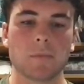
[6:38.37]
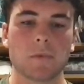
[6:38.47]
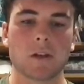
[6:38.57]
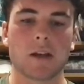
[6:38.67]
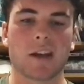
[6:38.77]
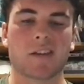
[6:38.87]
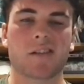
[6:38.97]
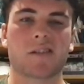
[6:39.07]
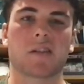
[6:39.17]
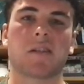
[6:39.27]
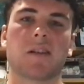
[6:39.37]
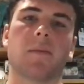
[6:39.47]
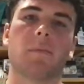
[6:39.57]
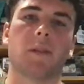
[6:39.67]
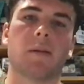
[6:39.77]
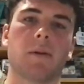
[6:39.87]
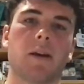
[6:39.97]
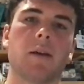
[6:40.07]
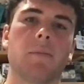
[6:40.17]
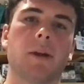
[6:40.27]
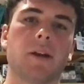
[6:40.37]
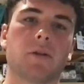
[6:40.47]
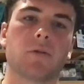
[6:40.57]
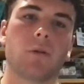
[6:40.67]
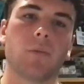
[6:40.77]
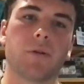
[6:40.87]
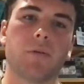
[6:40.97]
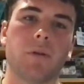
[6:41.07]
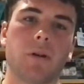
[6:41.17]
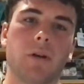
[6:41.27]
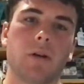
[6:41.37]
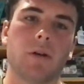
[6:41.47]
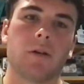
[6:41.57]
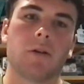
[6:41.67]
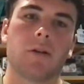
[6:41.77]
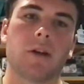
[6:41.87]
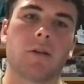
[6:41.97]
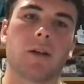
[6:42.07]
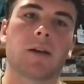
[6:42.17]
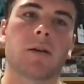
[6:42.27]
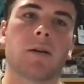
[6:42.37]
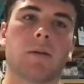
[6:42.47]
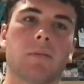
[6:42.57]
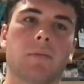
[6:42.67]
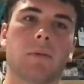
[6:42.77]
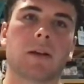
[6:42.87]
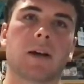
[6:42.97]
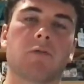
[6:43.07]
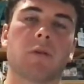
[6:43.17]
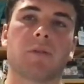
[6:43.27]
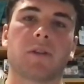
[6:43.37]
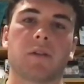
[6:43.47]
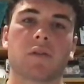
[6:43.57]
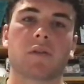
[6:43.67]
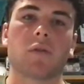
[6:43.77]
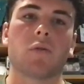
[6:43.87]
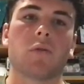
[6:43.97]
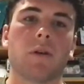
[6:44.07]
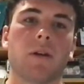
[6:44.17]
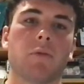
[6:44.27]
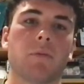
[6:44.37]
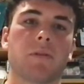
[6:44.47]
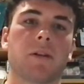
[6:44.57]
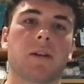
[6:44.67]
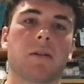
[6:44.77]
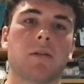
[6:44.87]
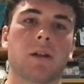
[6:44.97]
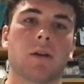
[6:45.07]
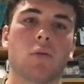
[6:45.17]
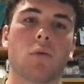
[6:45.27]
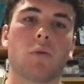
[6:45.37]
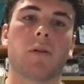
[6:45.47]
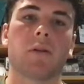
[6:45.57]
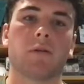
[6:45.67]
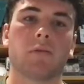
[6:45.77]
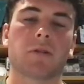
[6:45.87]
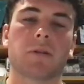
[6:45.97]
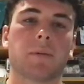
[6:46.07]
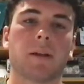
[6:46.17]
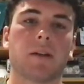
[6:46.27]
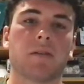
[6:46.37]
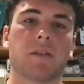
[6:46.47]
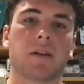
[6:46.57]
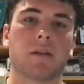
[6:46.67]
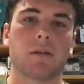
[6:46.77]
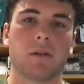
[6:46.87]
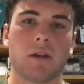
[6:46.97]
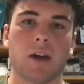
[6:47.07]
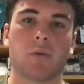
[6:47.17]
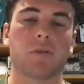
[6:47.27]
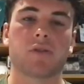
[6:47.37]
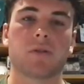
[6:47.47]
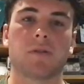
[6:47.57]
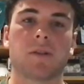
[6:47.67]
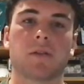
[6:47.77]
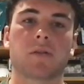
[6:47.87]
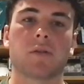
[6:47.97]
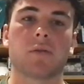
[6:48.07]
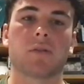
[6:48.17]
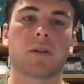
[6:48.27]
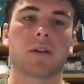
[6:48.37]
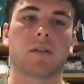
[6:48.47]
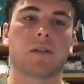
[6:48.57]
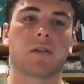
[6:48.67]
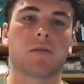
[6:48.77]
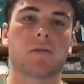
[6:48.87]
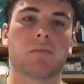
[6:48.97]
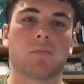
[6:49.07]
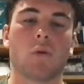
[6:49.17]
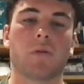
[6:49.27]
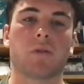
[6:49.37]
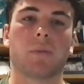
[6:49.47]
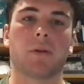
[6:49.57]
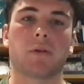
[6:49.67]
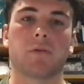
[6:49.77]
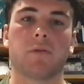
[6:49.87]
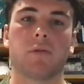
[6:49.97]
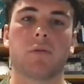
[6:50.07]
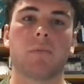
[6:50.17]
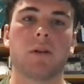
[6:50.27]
I guess it's just being a good role model. Like, I'm kind of representing the school and representing all the rugby players that and all the students at our school. So I guess that's always got to be in good form